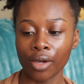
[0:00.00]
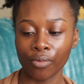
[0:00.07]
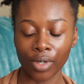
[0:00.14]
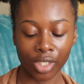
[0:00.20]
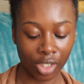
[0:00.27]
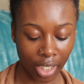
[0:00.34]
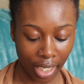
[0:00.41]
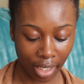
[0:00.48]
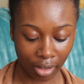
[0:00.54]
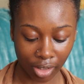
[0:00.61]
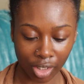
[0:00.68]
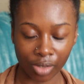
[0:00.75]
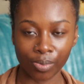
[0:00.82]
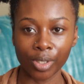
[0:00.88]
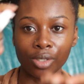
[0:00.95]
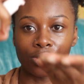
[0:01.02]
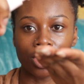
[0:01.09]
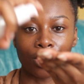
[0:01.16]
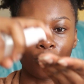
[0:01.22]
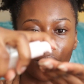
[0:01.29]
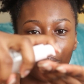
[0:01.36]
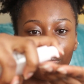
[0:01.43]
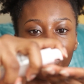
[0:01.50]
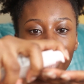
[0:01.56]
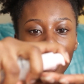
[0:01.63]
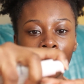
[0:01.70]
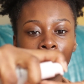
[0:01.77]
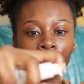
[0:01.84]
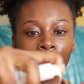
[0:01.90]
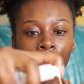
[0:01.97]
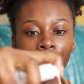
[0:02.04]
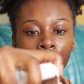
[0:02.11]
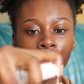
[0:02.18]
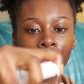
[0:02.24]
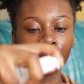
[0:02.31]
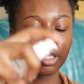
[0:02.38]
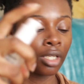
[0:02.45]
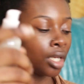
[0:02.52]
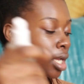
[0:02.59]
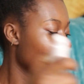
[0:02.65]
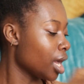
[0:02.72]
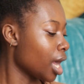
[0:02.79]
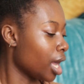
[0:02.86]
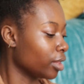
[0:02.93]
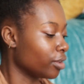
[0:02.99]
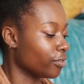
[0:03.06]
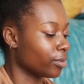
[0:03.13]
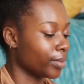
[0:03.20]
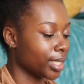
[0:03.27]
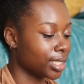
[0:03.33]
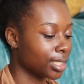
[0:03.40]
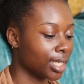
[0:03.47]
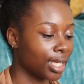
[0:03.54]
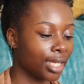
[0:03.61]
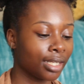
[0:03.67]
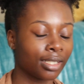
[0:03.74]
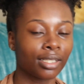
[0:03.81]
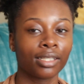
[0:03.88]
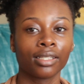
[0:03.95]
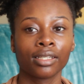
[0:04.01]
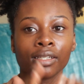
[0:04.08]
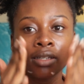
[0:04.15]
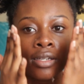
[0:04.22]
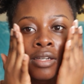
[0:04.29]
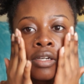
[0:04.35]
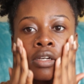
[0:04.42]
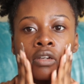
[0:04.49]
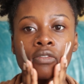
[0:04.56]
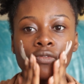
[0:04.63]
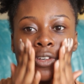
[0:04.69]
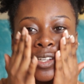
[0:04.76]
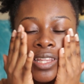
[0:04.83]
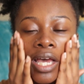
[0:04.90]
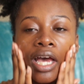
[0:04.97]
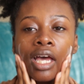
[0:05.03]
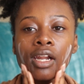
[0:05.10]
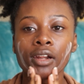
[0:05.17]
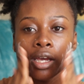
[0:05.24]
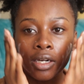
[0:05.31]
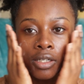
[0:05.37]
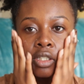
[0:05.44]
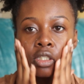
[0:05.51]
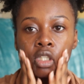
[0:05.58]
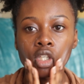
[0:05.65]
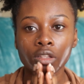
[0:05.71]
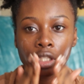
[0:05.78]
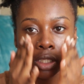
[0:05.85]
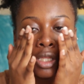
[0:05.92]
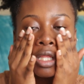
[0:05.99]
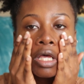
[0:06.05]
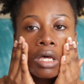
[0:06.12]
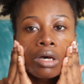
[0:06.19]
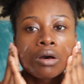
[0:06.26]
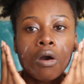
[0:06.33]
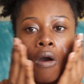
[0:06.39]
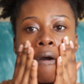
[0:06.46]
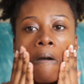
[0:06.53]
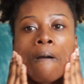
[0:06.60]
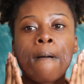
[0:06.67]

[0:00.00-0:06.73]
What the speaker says: which I'll just be using one pump all over my skin for that underneath glow.